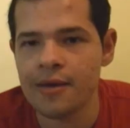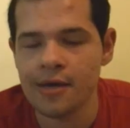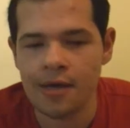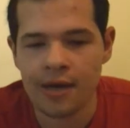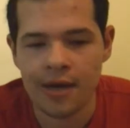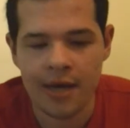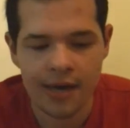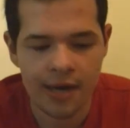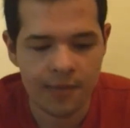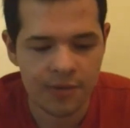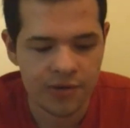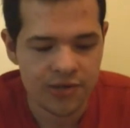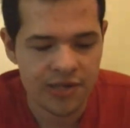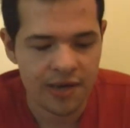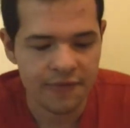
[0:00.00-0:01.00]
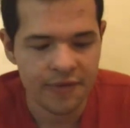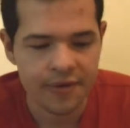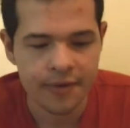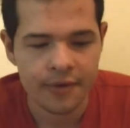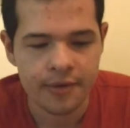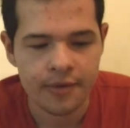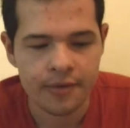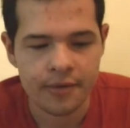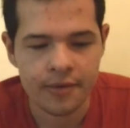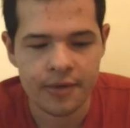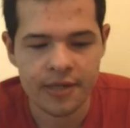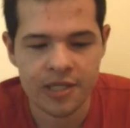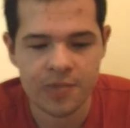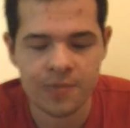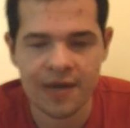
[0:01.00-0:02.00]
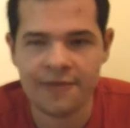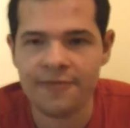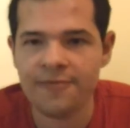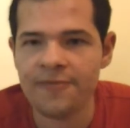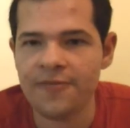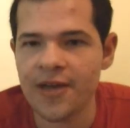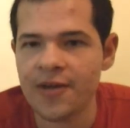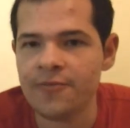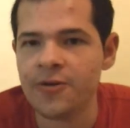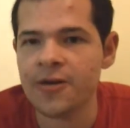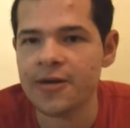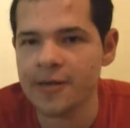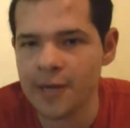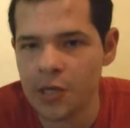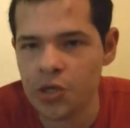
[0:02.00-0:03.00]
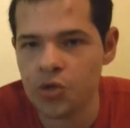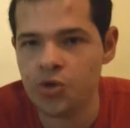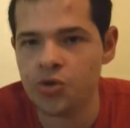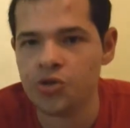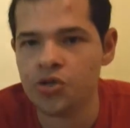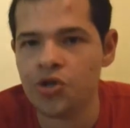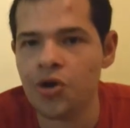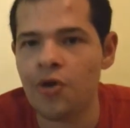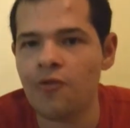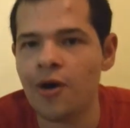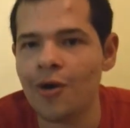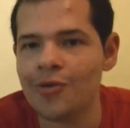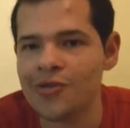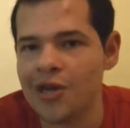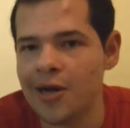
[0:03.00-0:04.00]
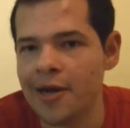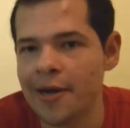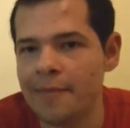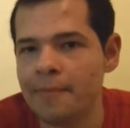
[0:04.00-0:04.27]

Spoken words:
At number 7 is my favorite Nick Jr. show of all time,